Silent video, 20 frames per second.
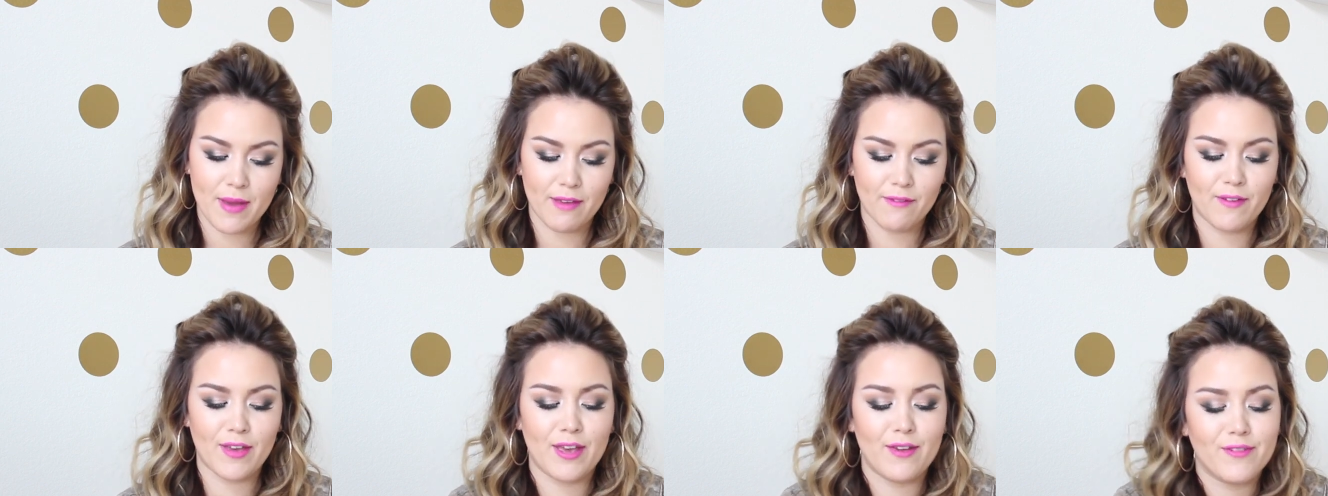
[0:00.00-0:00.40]

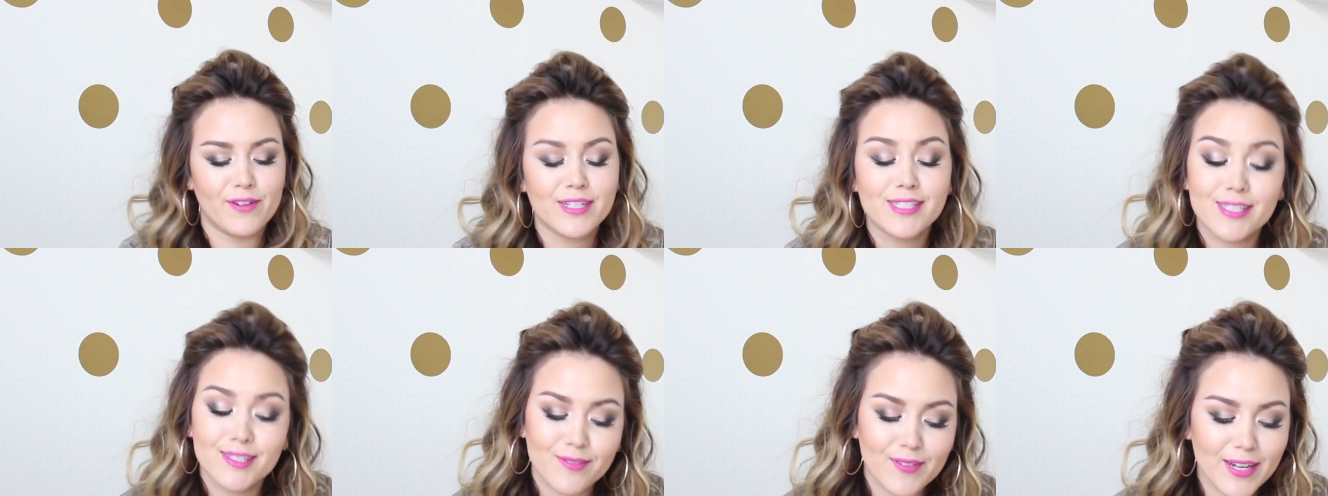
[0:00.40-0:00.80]
my
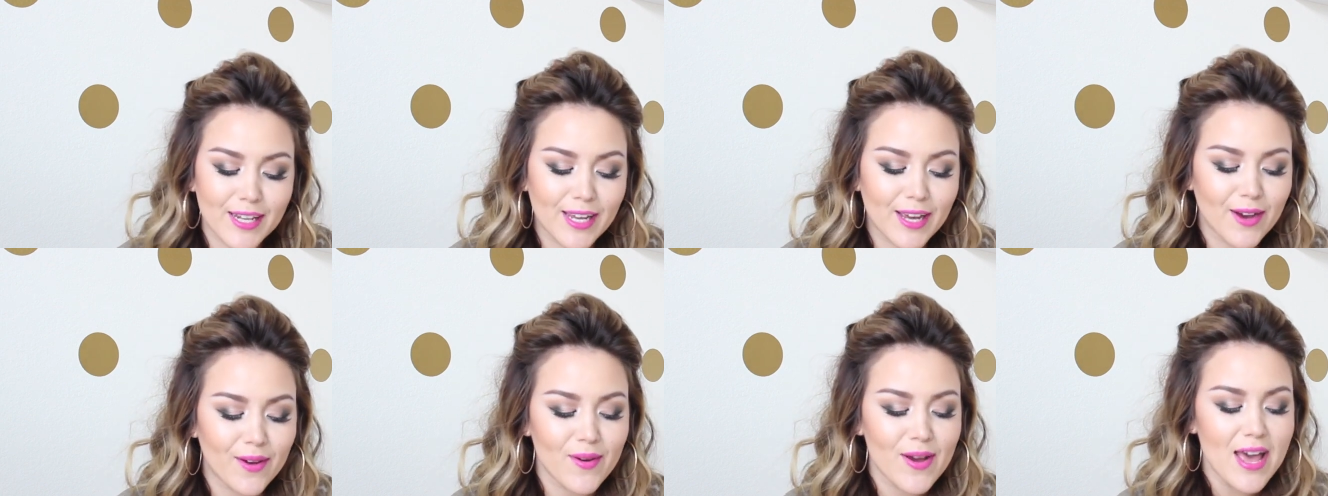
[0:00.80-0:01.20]
favorites
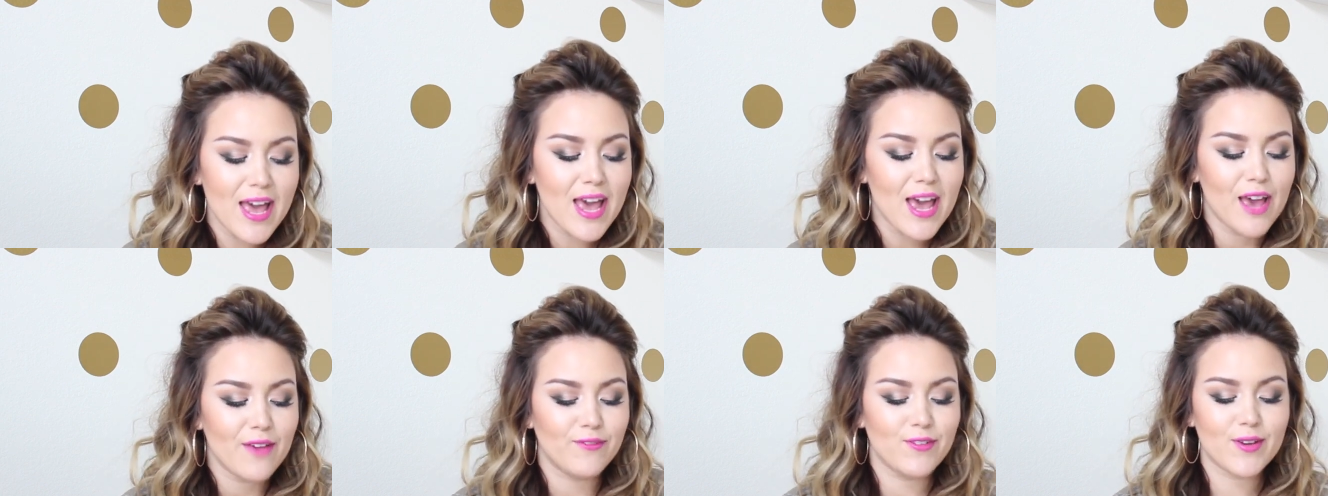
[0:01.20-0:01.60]
video.
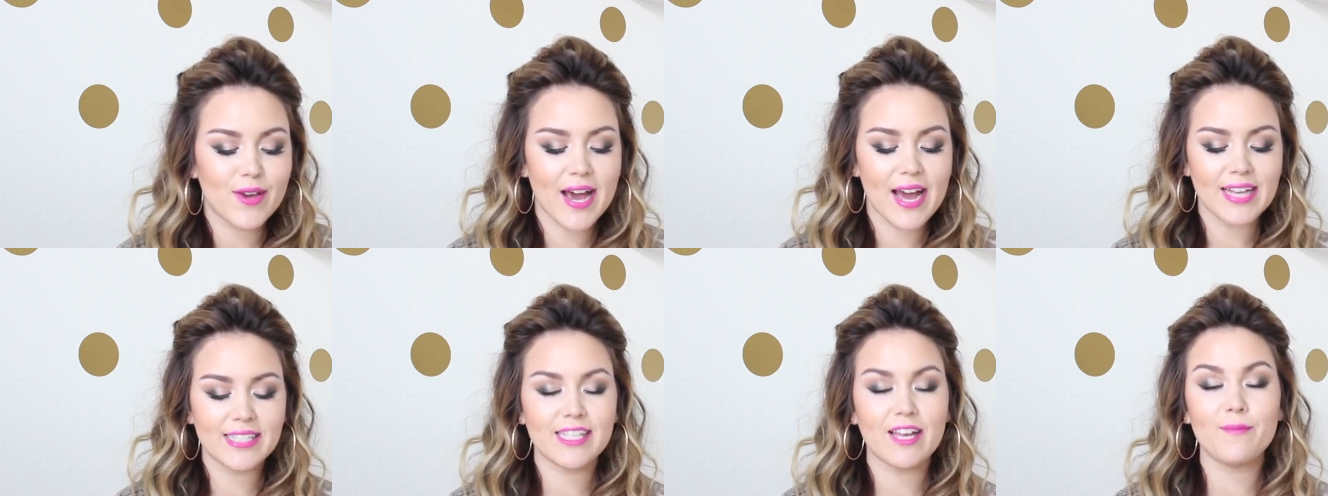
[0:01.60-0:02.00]
If you
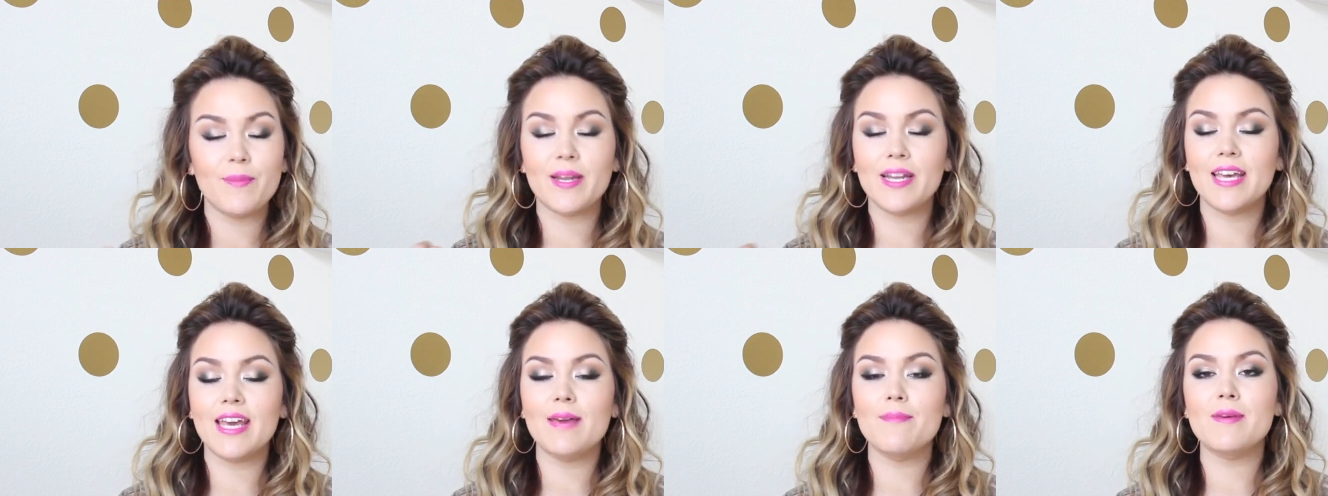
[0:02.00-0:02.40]
guys have
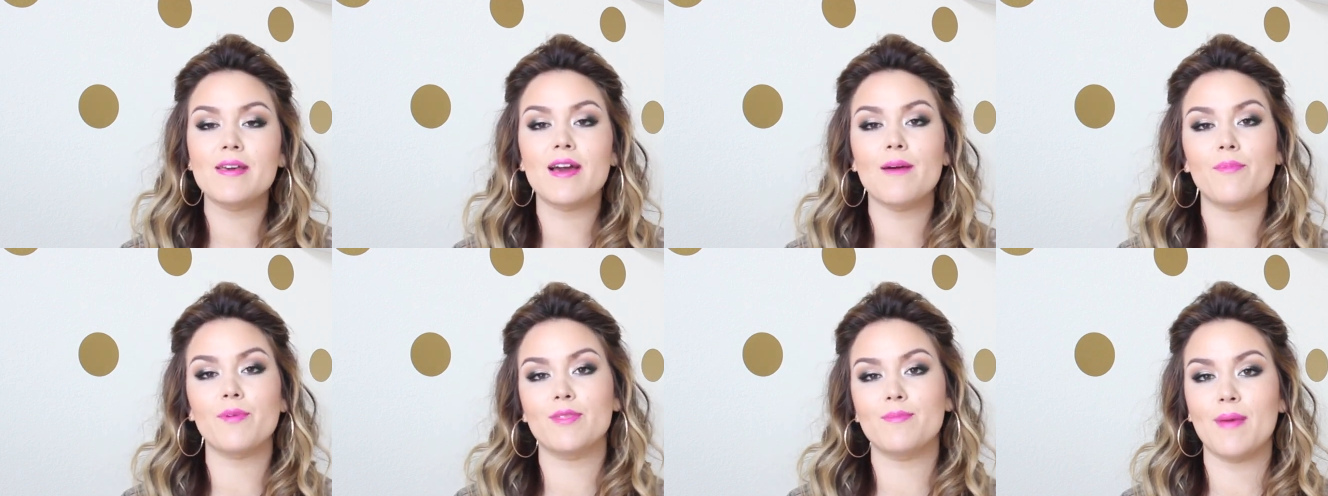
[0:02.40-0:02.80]
been keeping
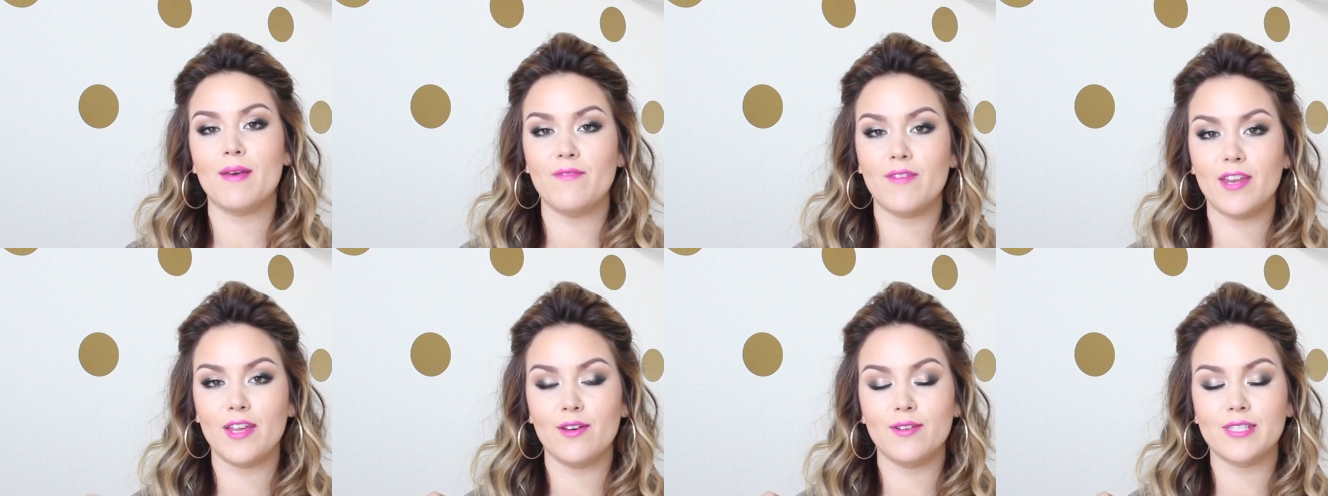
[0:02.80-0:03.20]
up with my
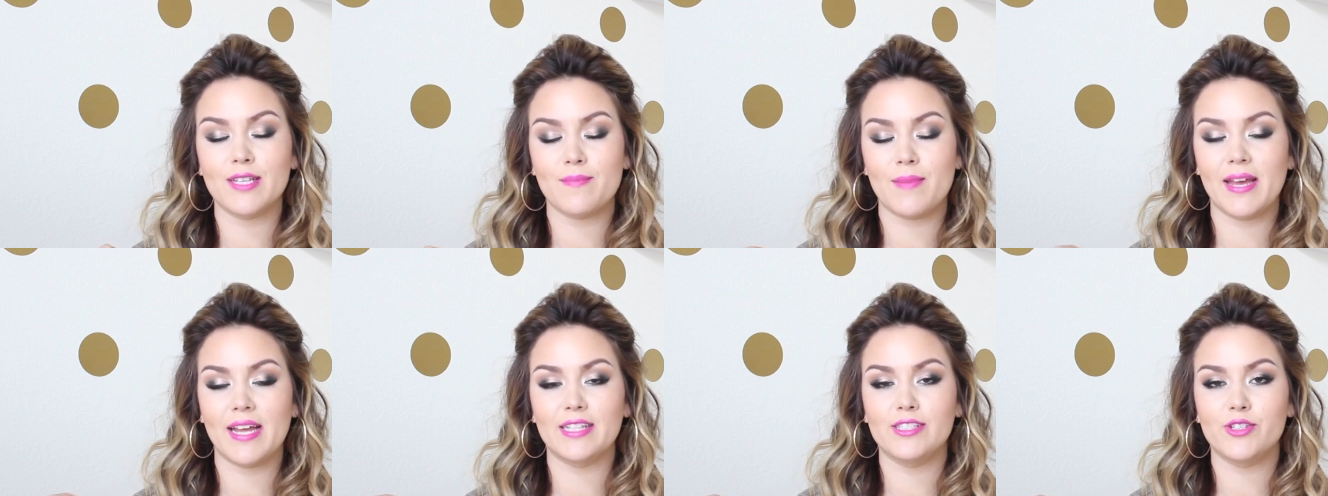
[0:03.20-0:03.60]
videos
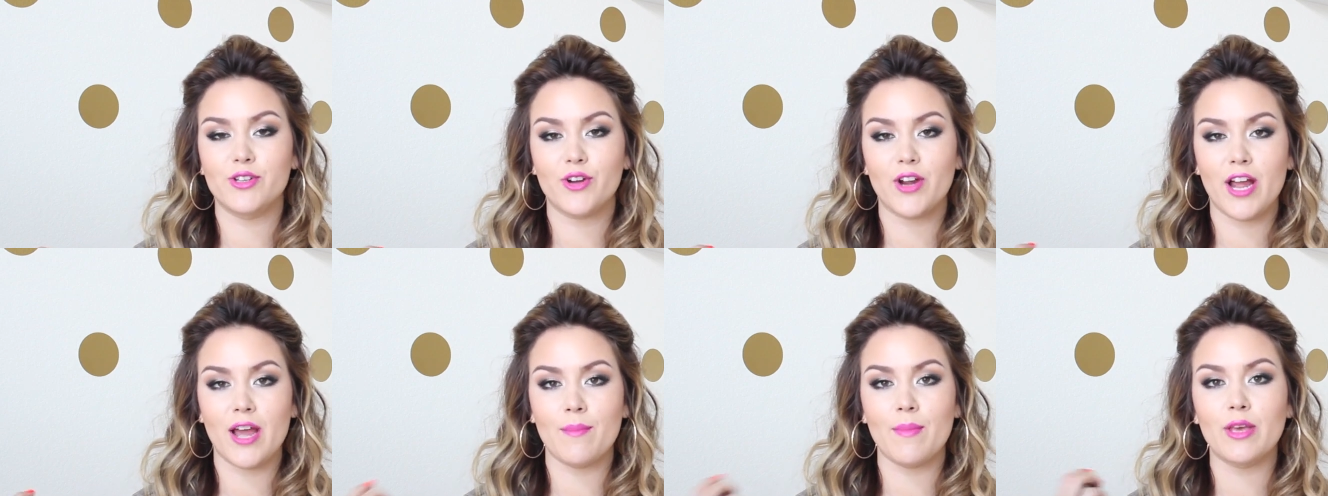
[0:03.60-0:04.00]
and my
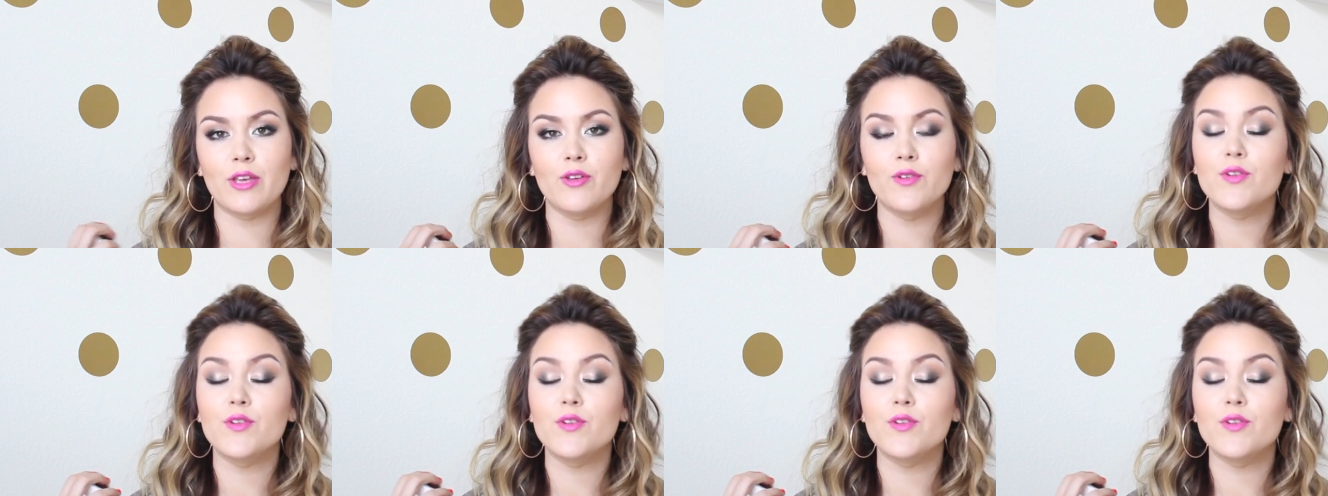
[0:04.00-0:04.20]
Instagram,